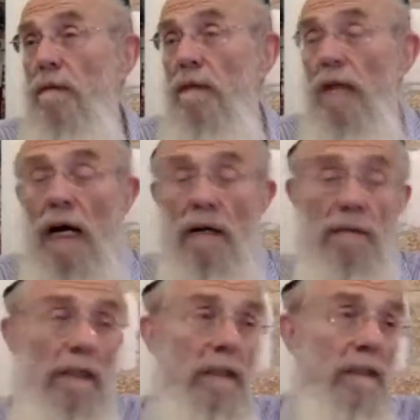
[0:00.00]
How
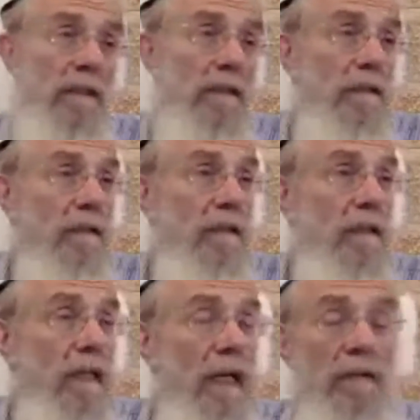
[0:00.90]
did
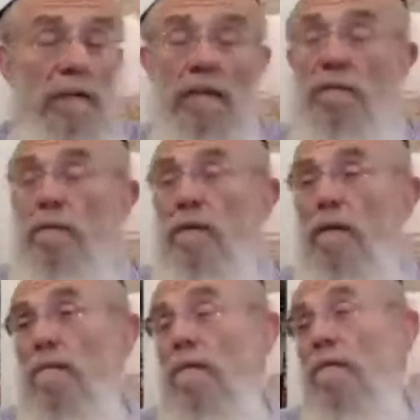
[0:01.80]
Reb
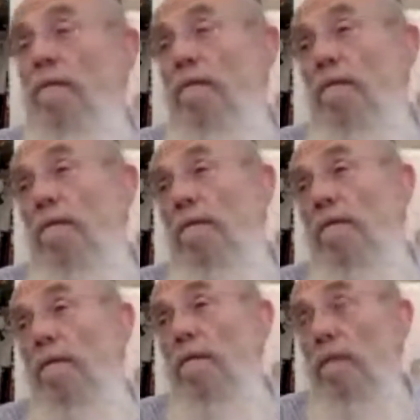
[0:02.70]
Shlomo
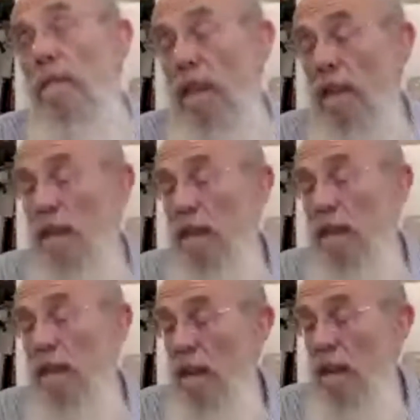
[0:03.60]
succeed
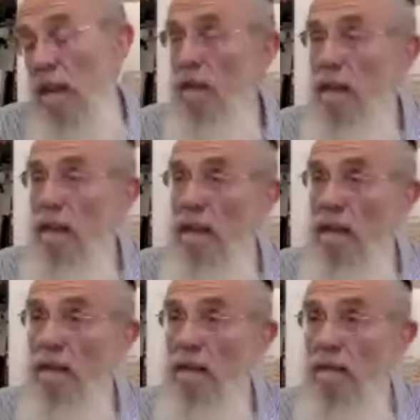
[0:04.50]
in doing what he did?
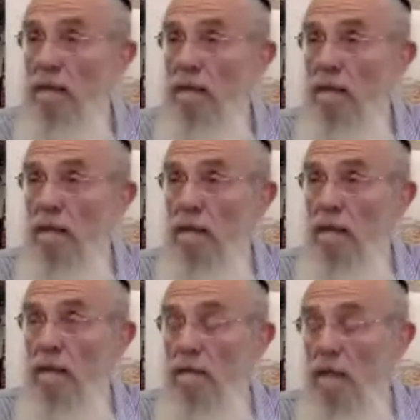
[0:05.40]

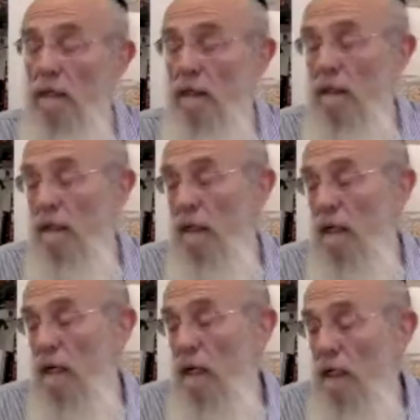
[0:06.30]
Right?
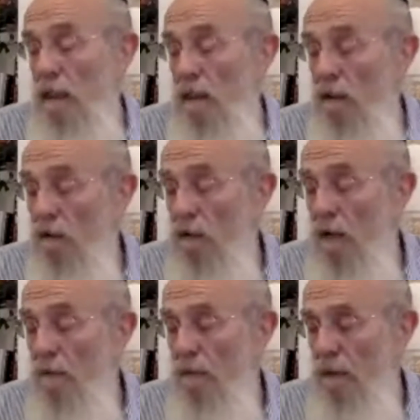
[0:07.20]
It's a whole topic.